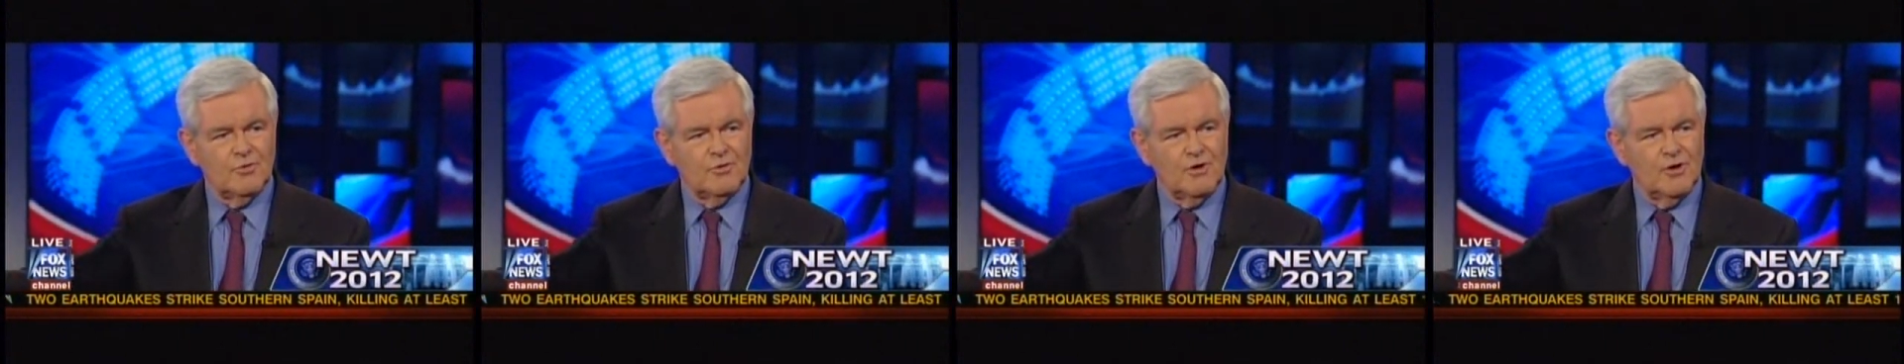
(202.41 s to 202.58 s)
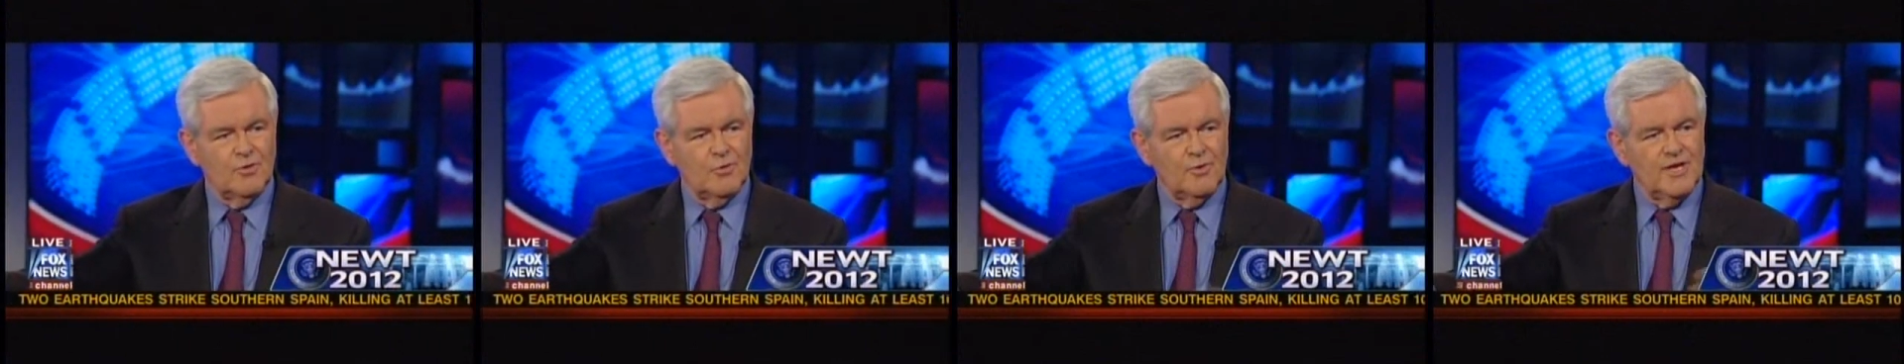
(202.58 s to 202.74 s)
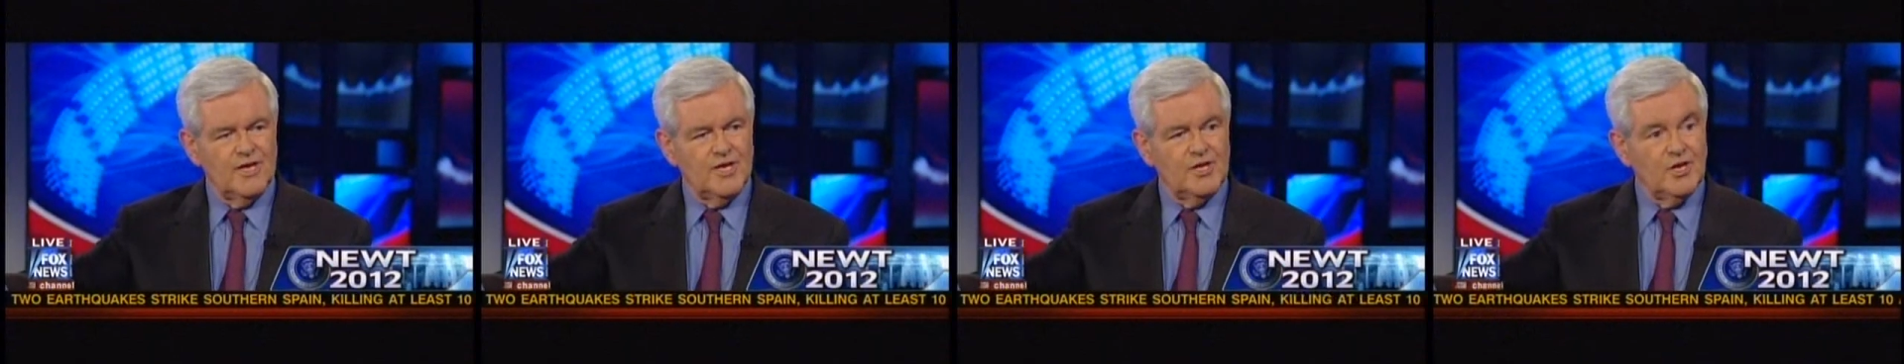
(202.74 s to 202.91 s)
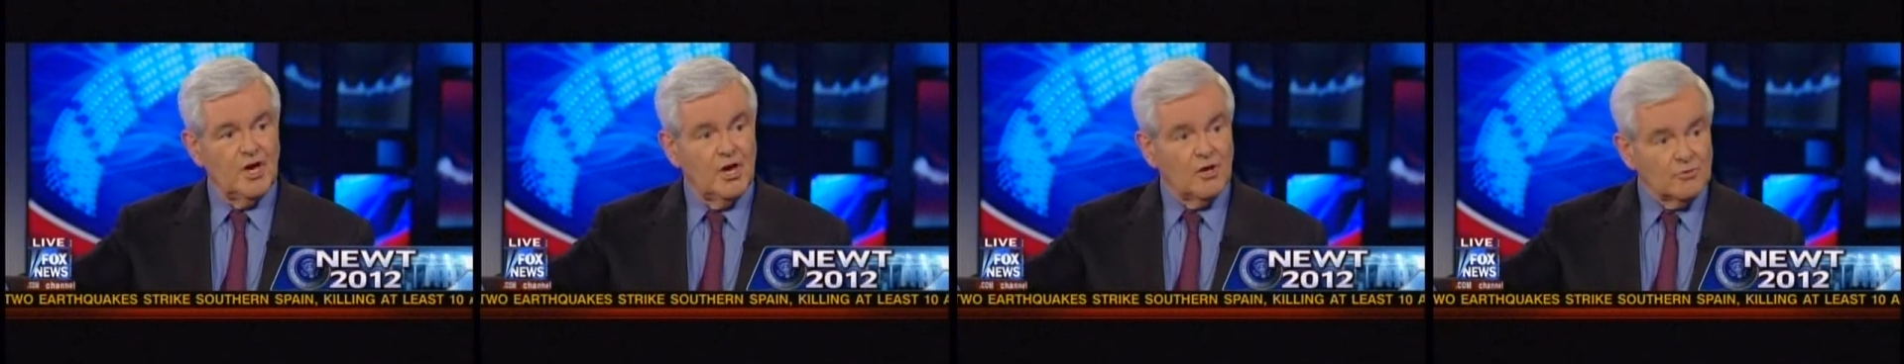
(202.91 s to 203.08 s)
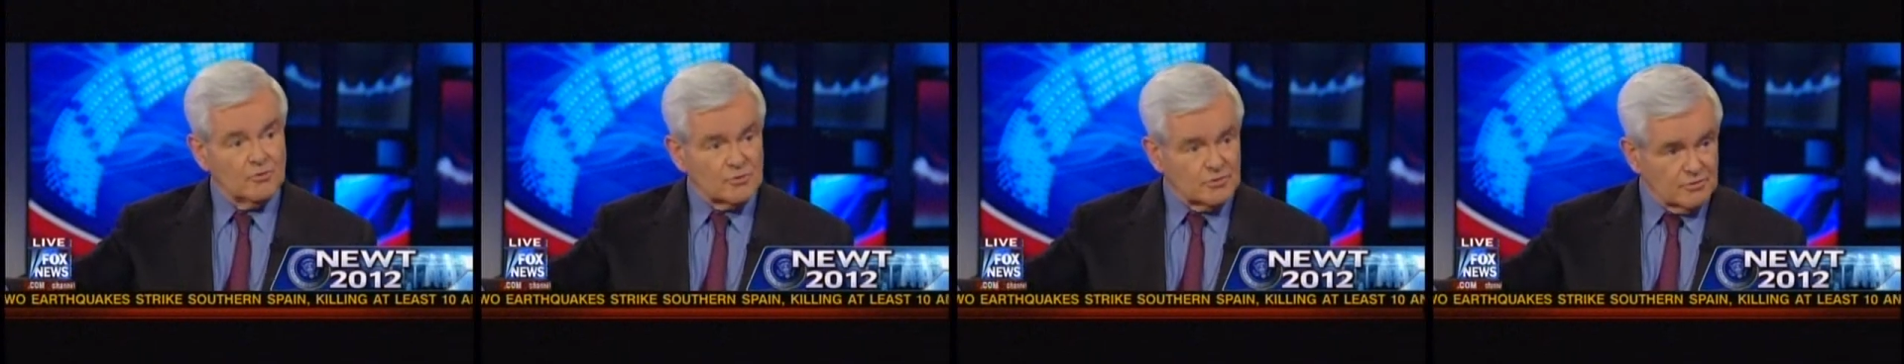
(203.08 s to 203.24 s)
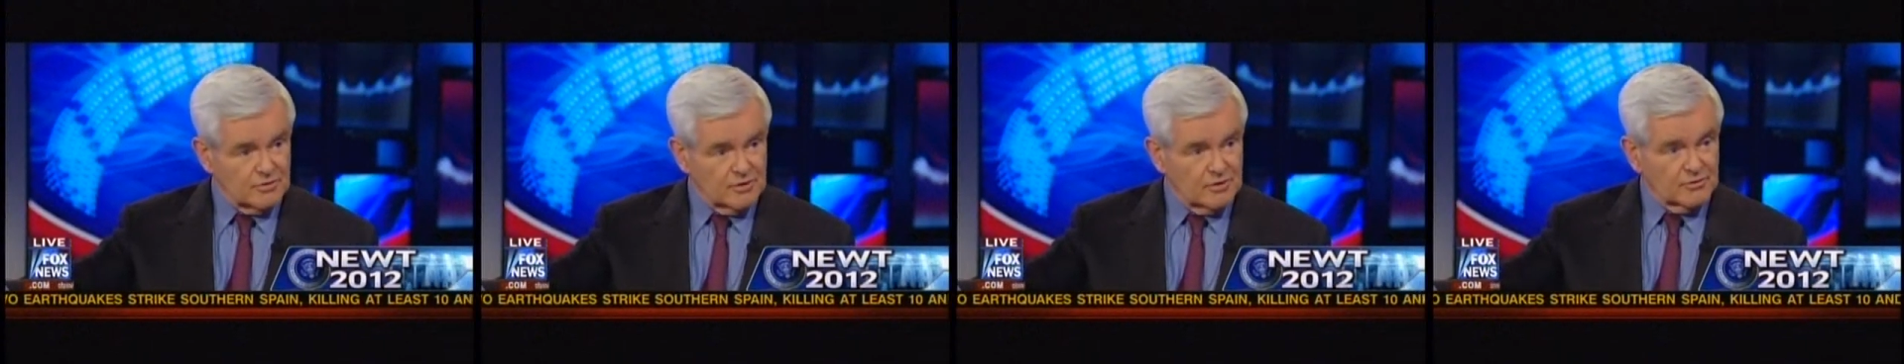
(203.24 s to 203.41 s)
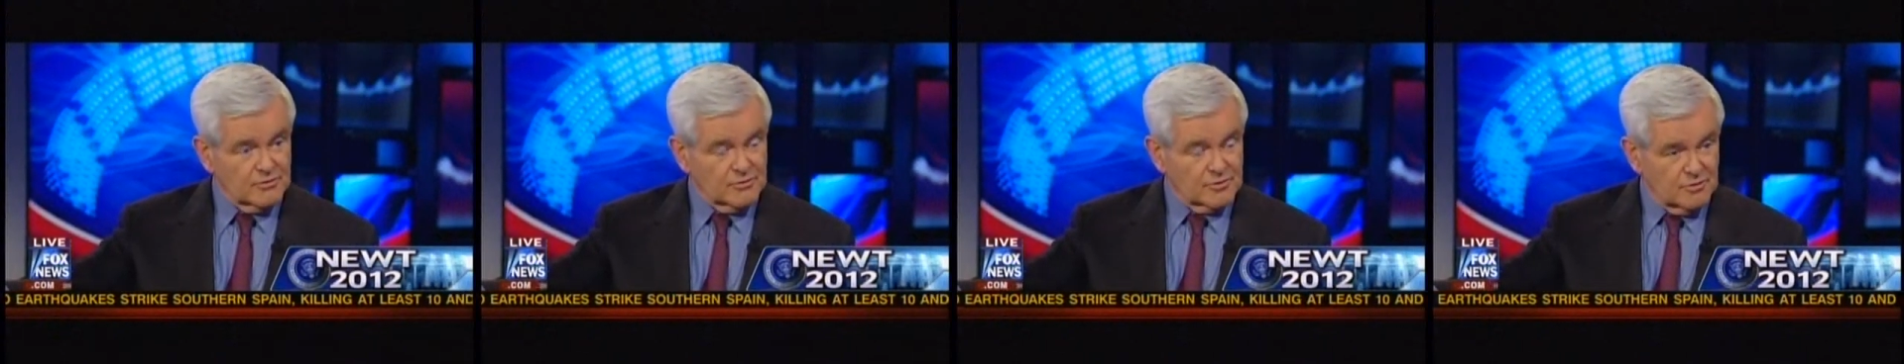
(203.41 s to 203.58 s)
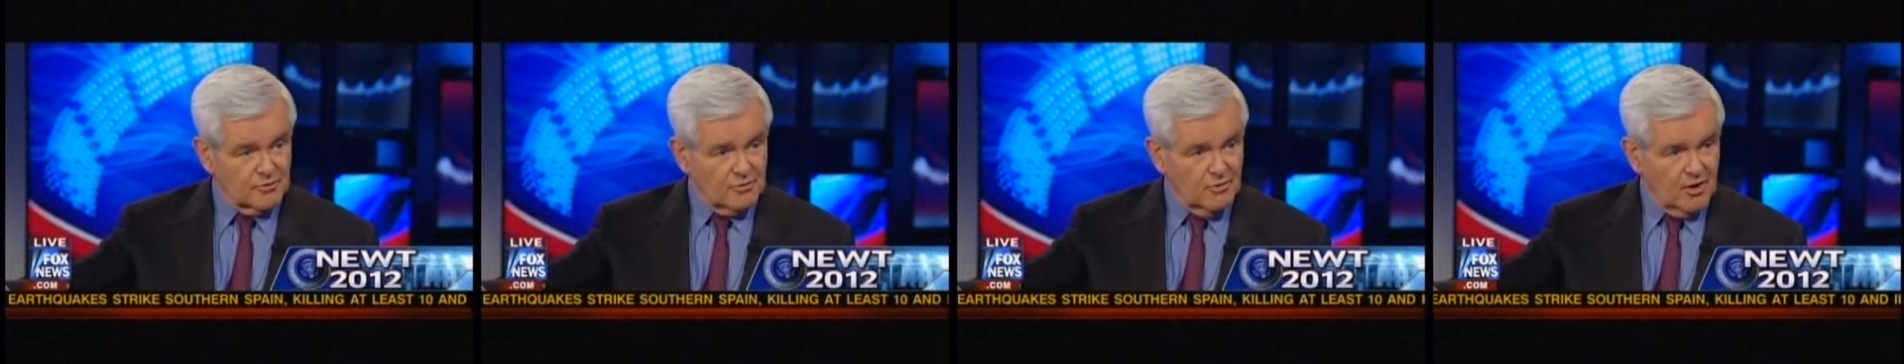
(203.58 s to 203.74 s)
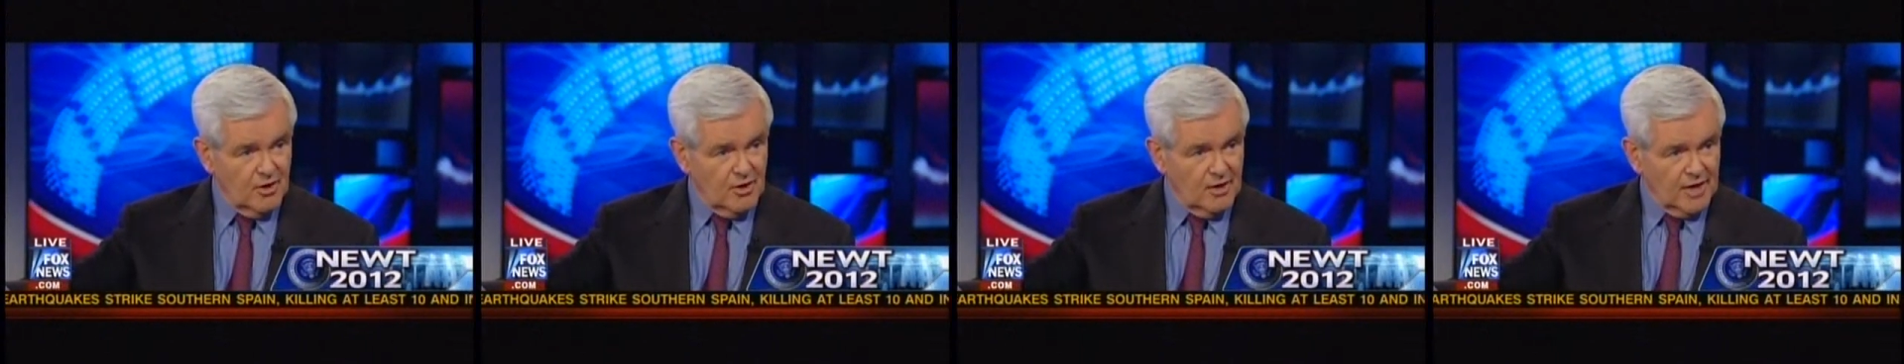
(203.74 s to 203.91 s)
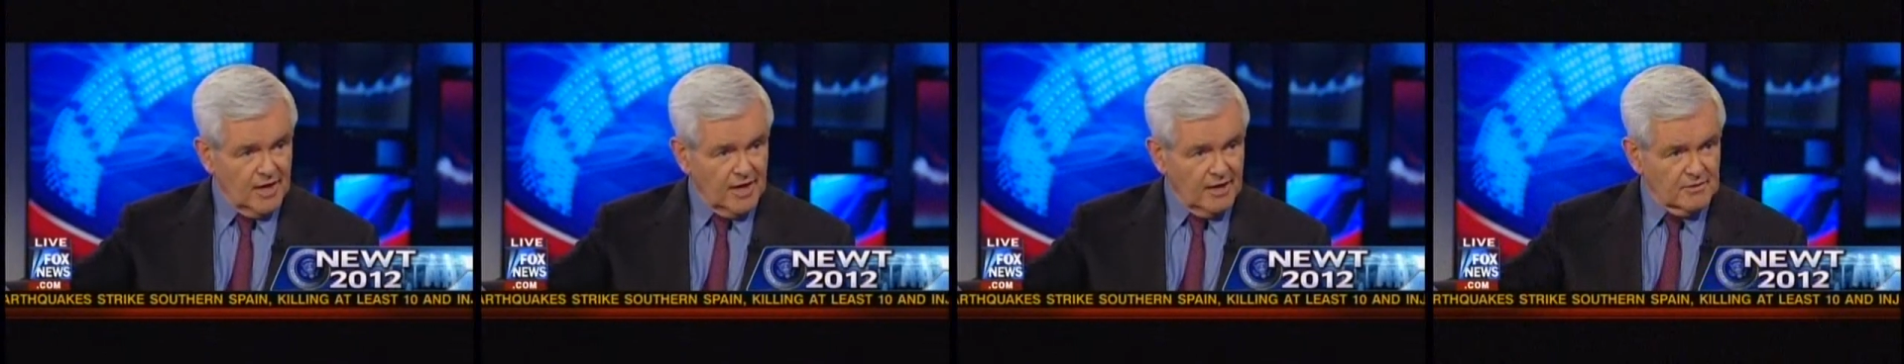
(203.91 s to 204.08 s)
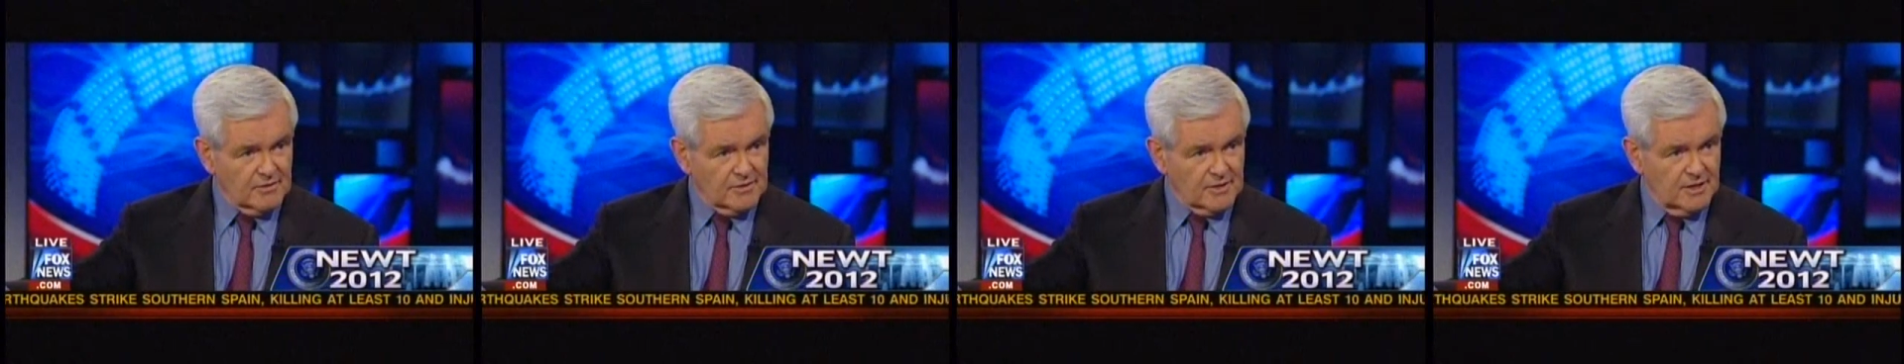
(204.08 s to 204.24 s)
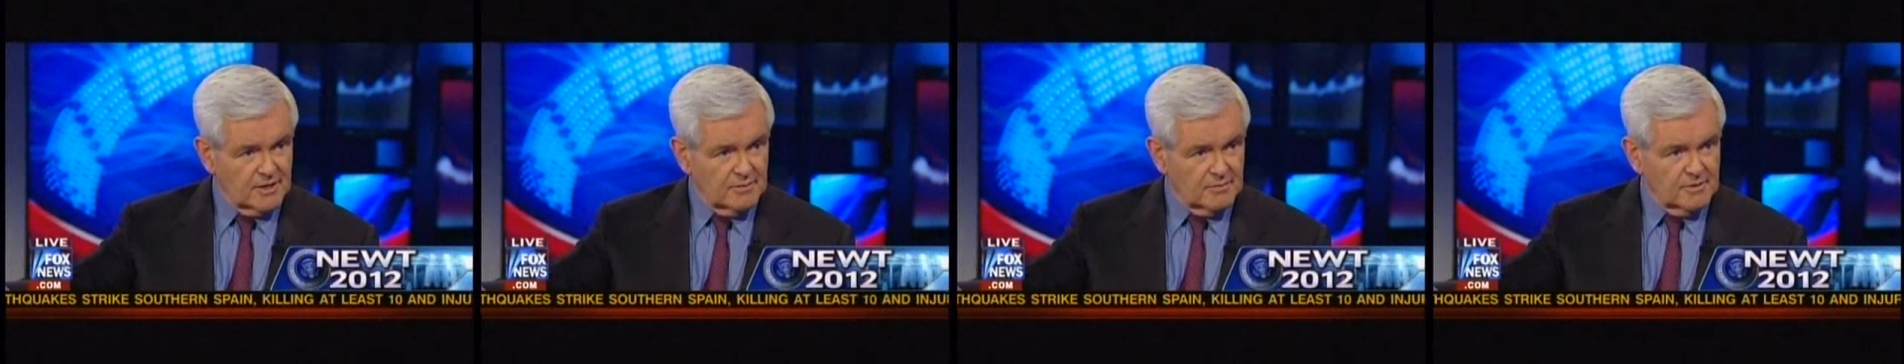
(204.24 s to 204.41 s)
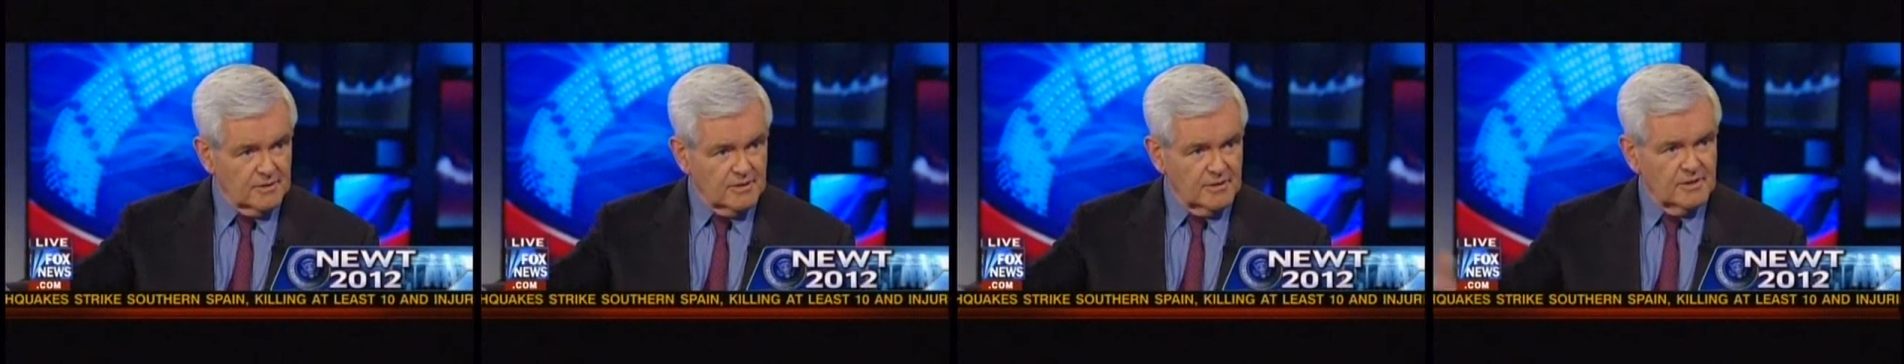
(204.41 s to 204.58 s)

while we don't drill is the wrong outcome.